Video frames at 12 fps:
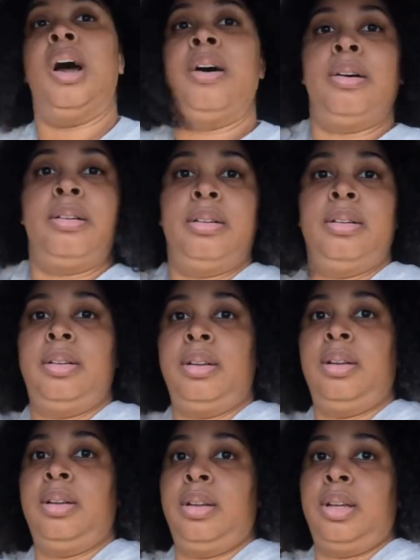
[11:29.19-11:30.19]
Oh,
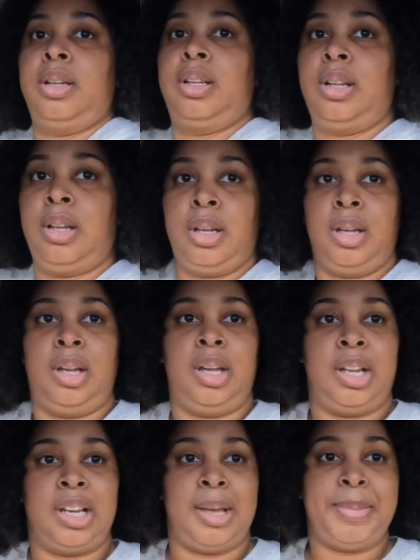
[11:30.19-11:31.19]

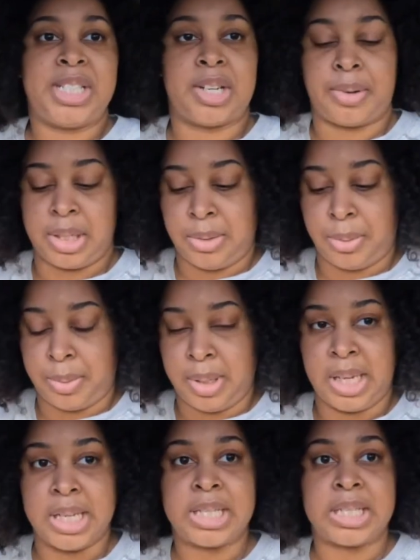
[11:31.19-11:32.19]
let me show you
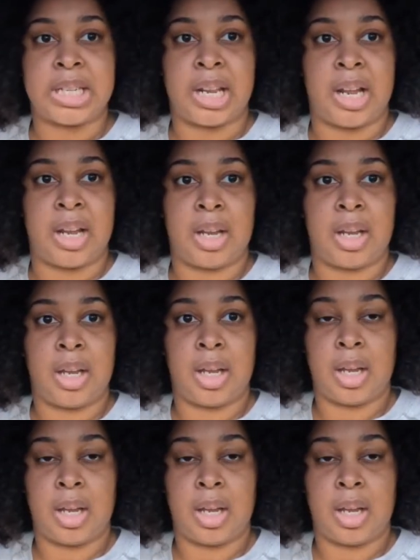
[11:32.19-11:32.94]
his snack.